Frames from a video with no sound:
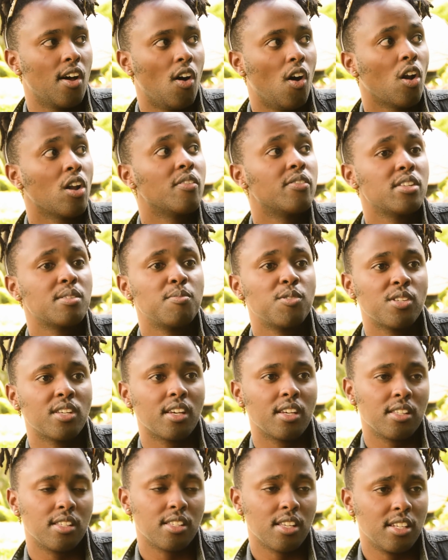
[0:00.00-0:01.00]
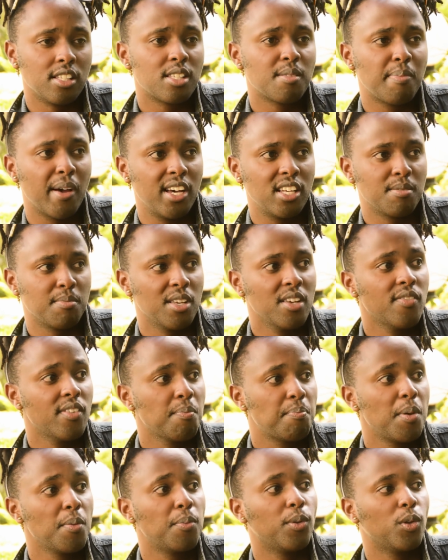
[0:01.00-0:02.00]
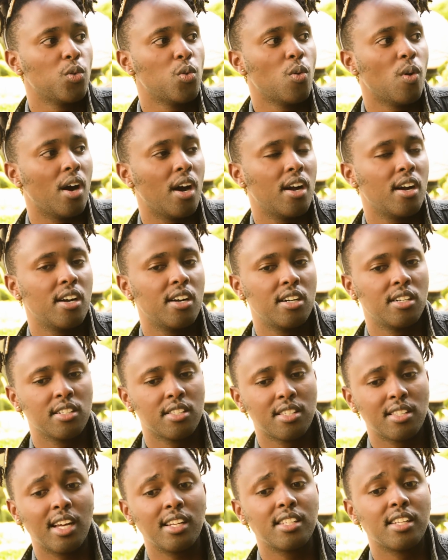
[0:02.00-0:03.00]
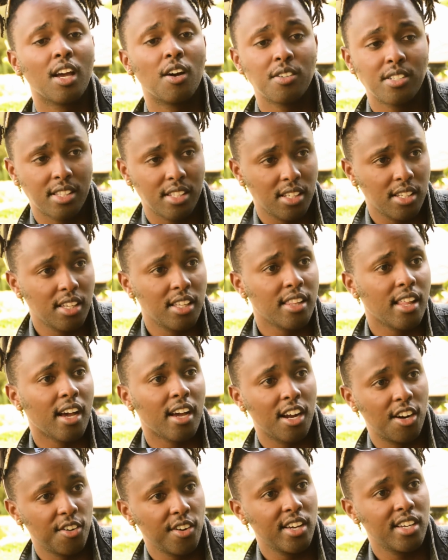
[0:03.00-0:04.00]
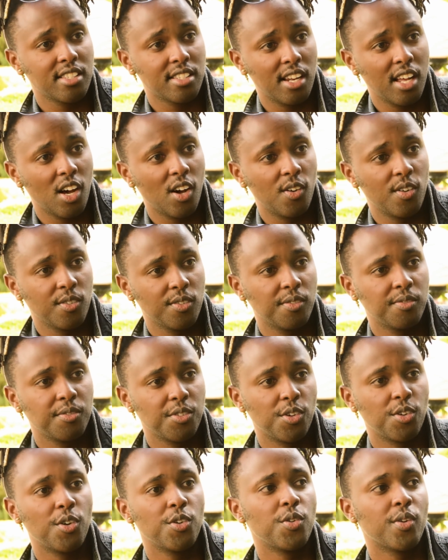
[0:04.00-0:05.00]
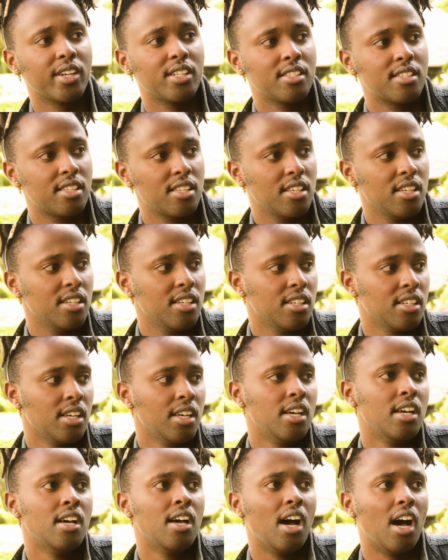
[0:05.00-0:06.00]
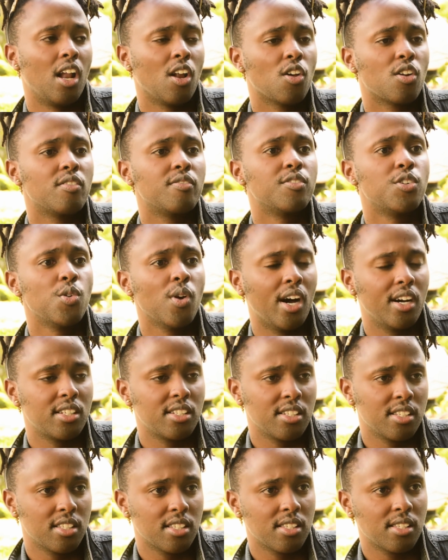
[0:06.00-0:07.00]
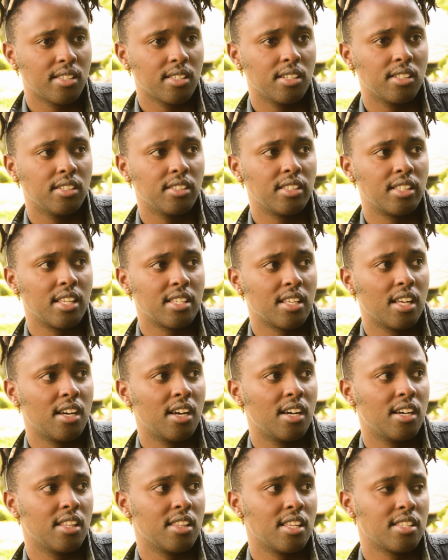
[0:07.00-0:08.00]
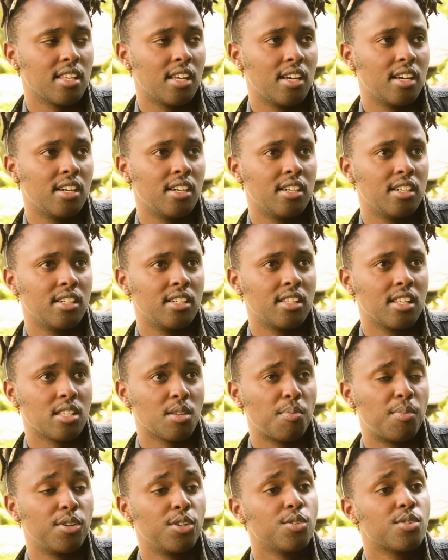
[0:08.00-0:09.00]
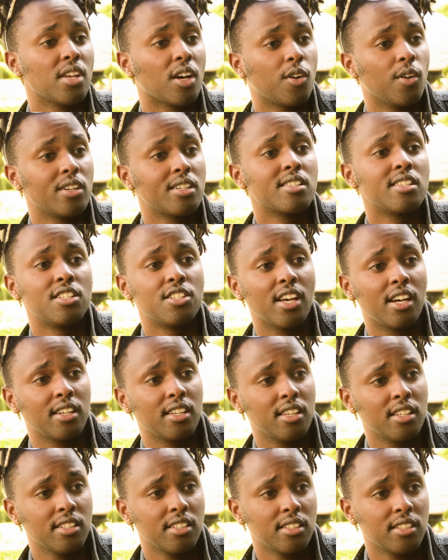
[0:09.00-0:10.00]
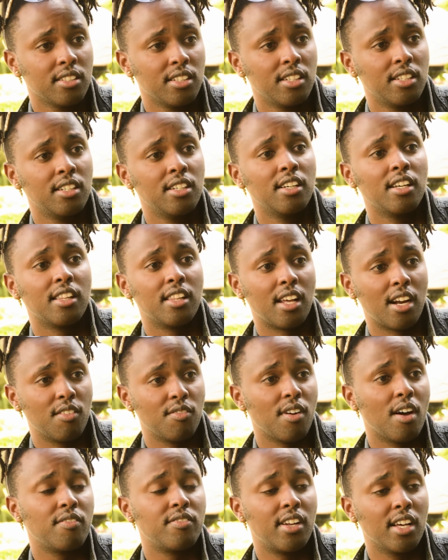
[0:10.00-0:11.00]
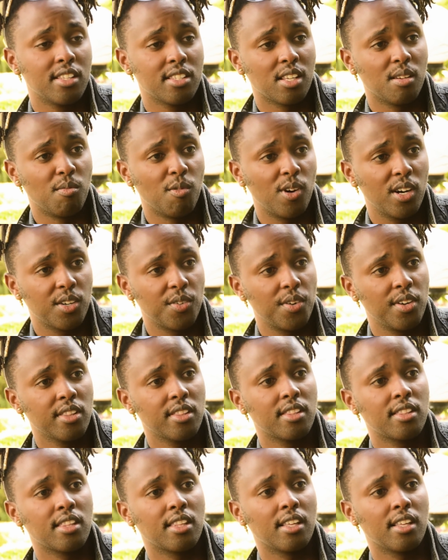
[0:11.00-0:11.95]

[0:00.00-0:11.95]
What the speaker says: all of this music inspires me. Even people who are starting out in their careers now, you know, you can see a lot of new artists. There's a producer called Fichangi that I've done some work with,